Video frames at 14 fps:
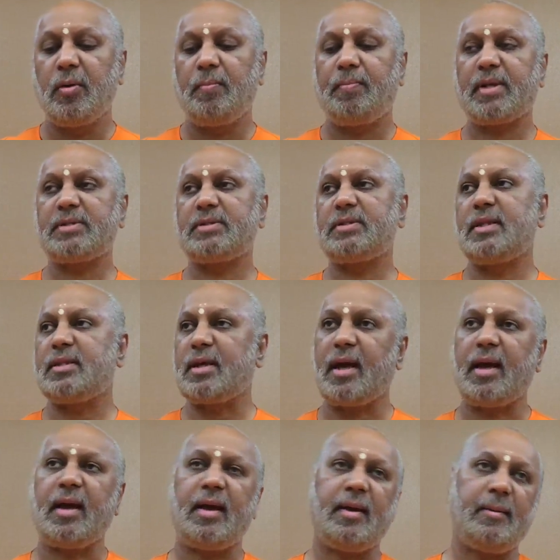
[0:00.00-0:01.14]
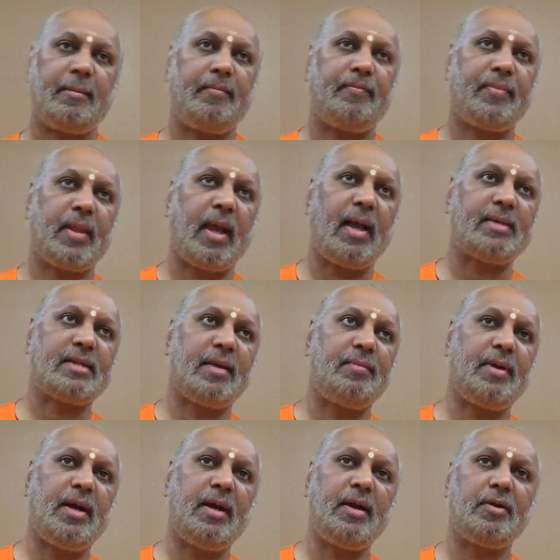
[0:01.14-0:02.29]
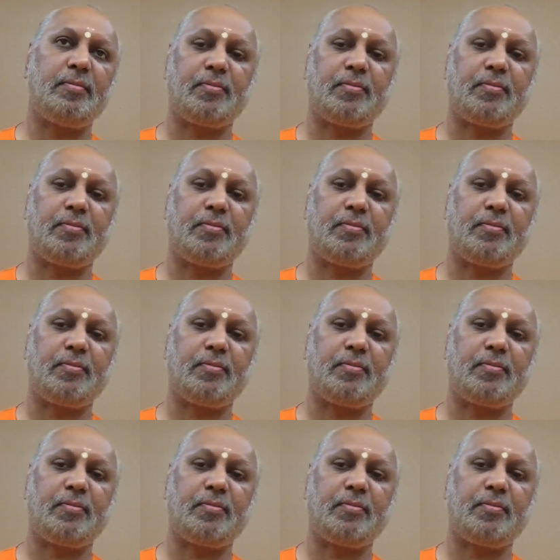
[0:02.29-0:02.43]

Prastitaha. As I am ready to